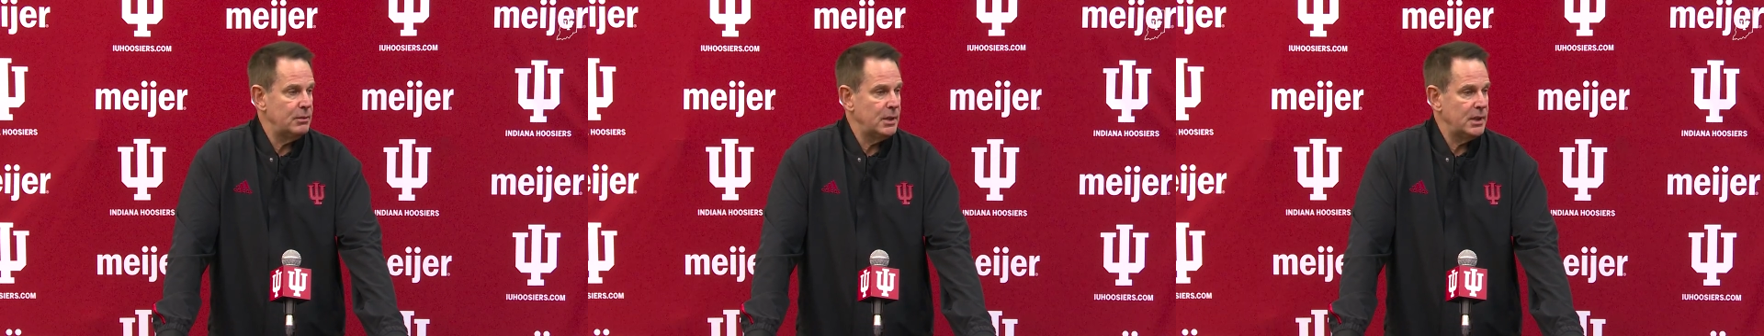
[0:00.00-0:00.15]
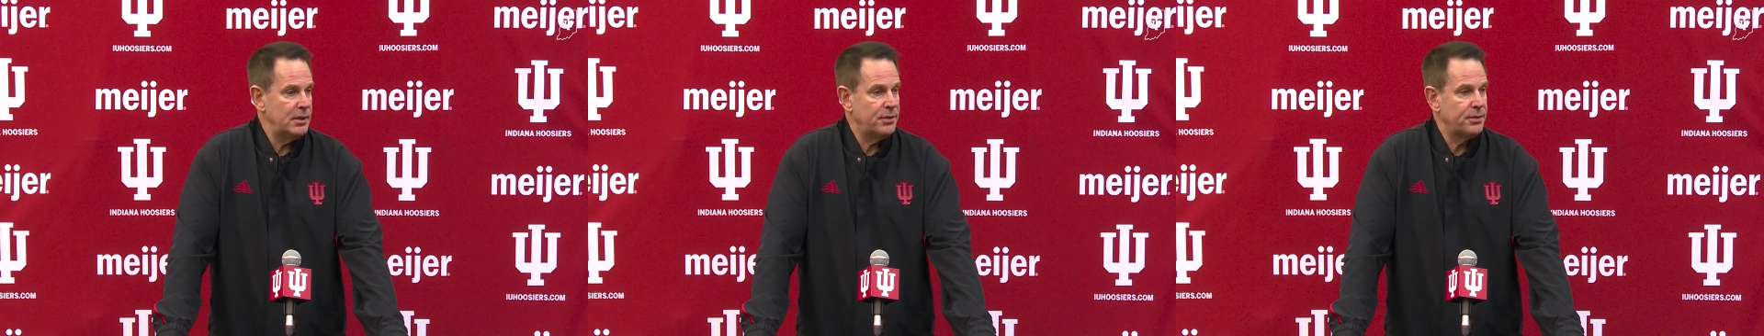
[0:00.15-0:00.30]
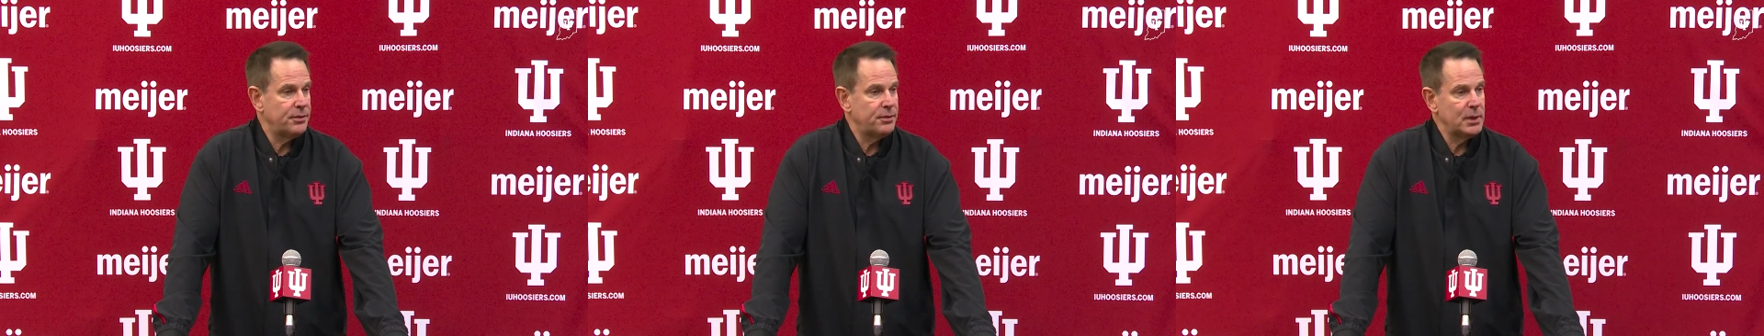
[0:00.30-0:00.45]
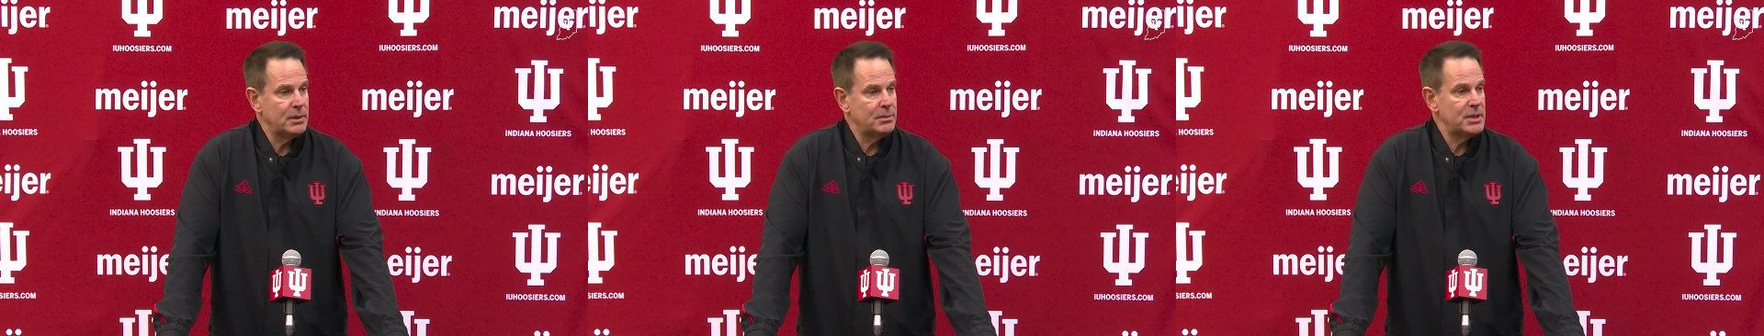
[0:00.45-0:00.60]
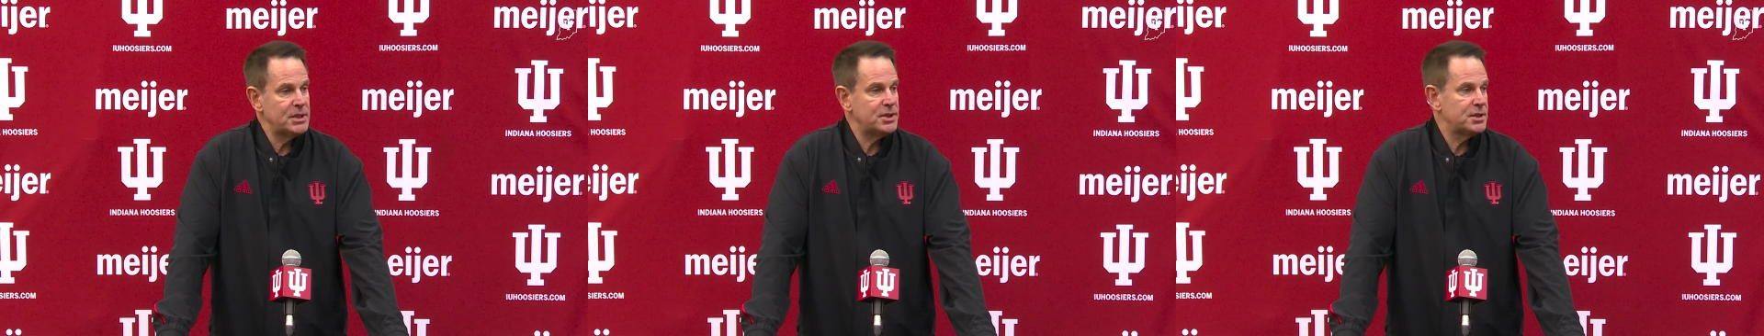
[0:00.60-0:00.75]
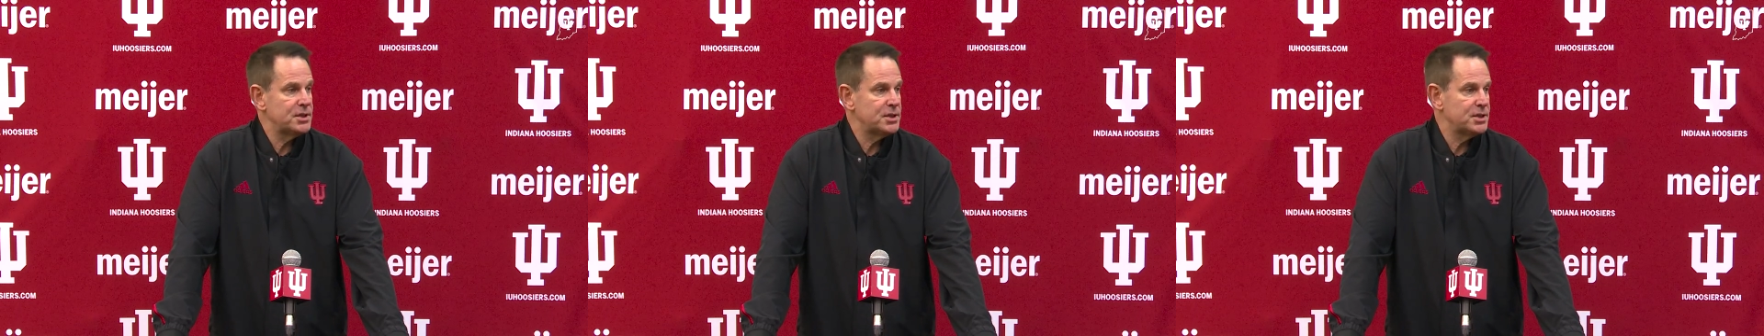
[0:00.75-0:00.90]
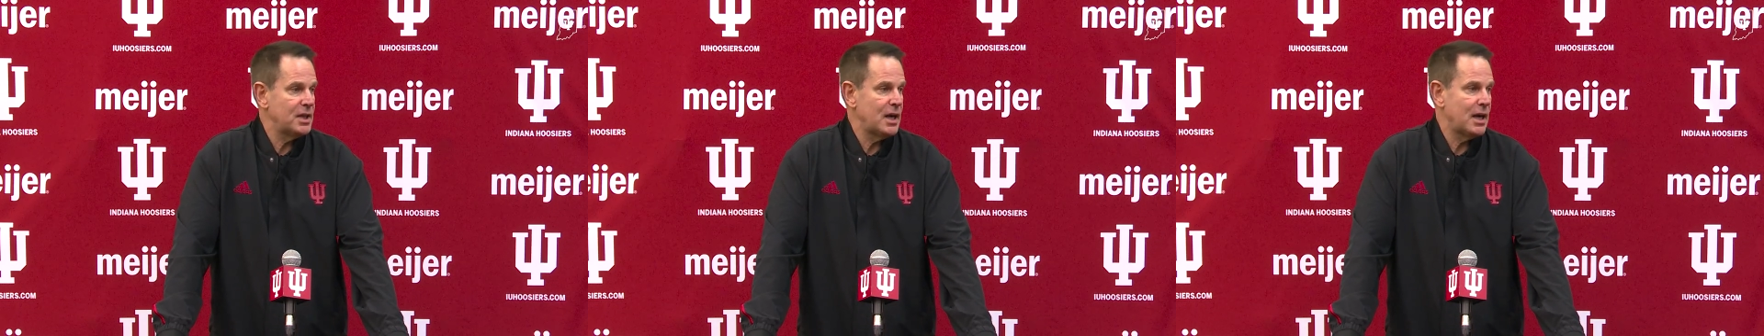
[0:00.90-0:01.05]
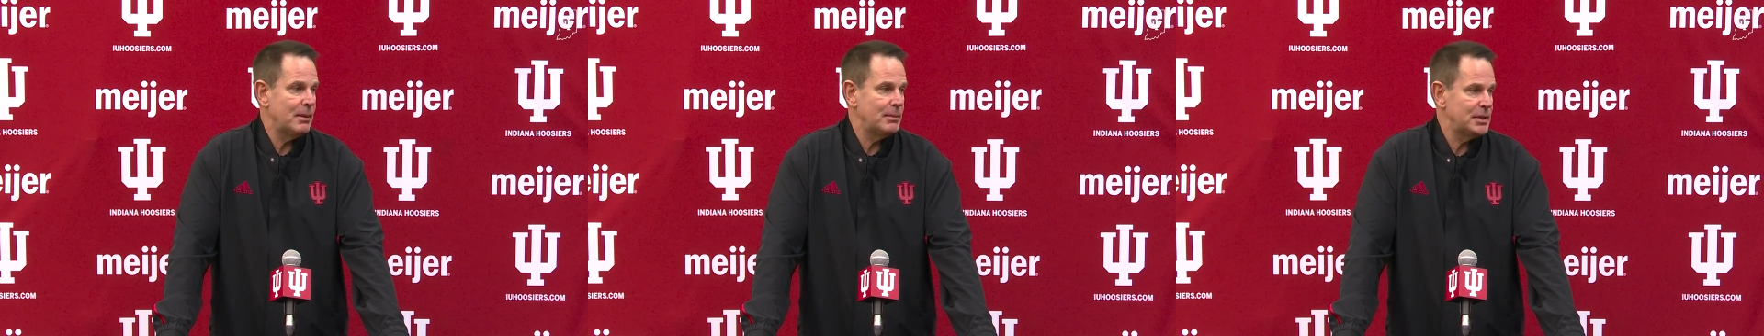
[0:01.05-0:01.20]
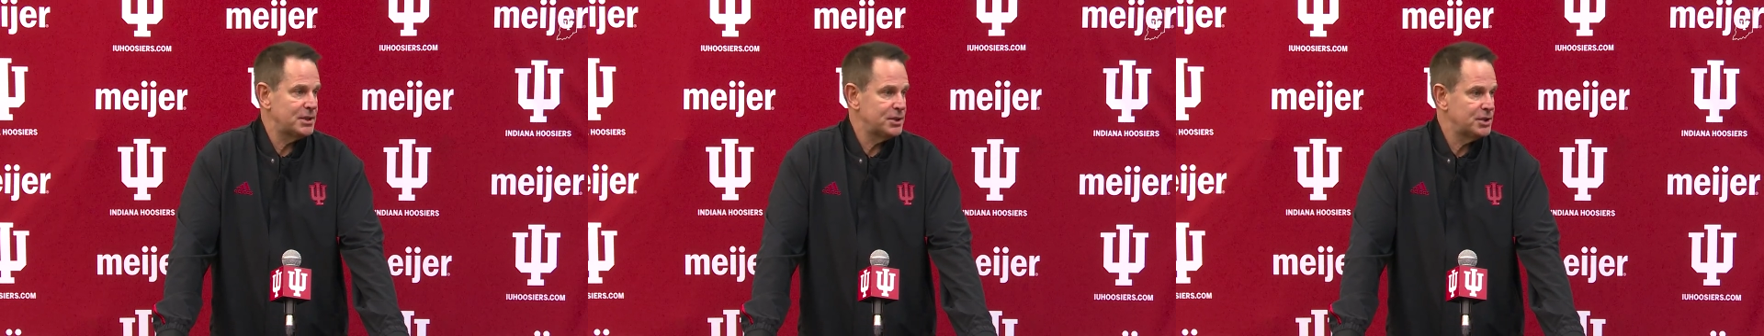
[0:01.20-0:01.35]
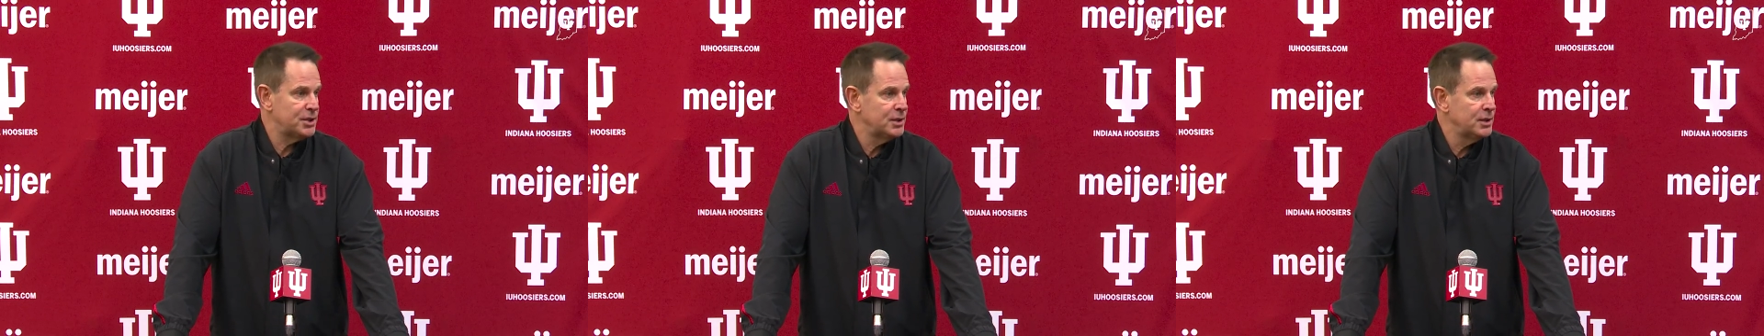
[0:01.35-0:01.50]
We had three missed
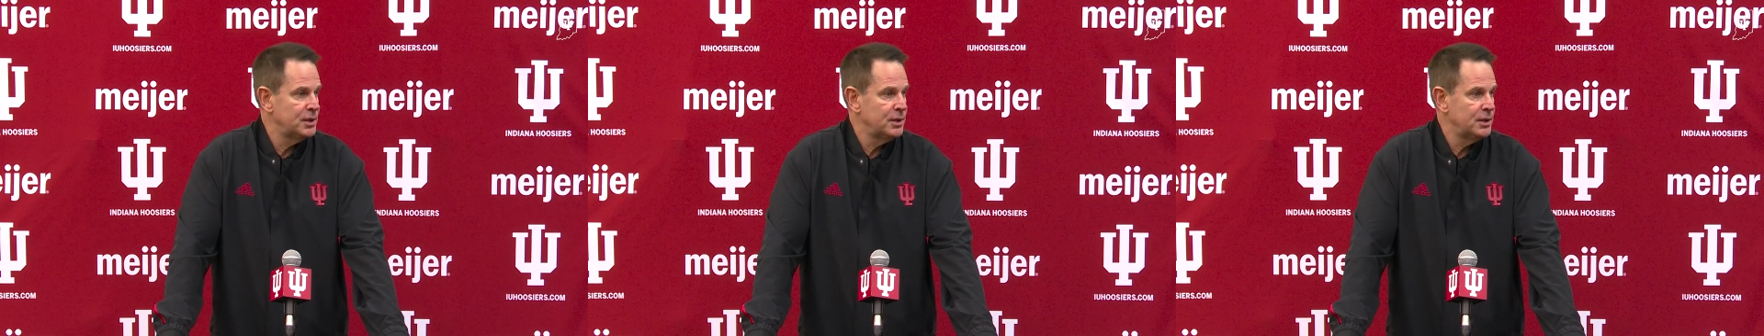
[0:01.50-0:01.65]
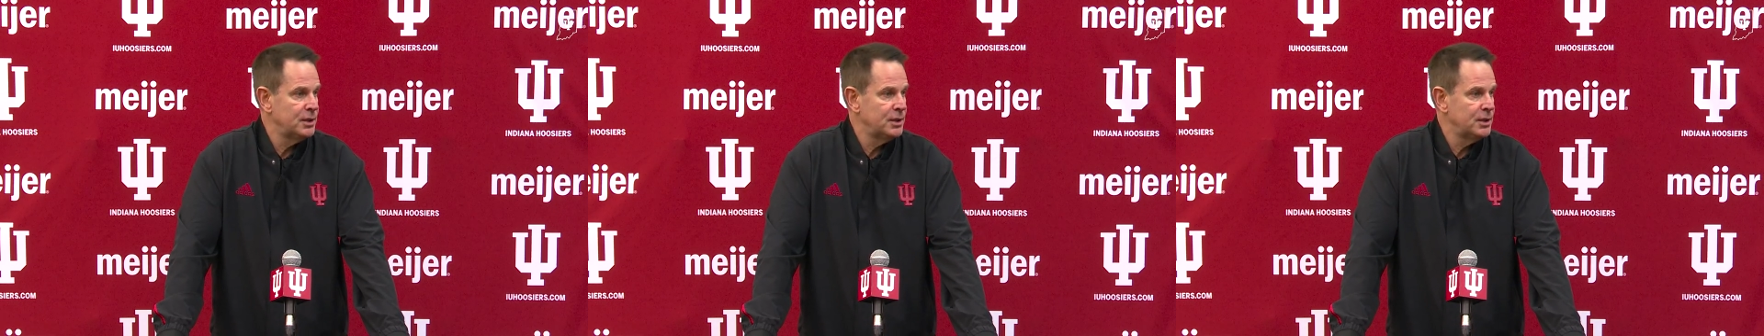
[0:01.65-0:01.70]
assignments.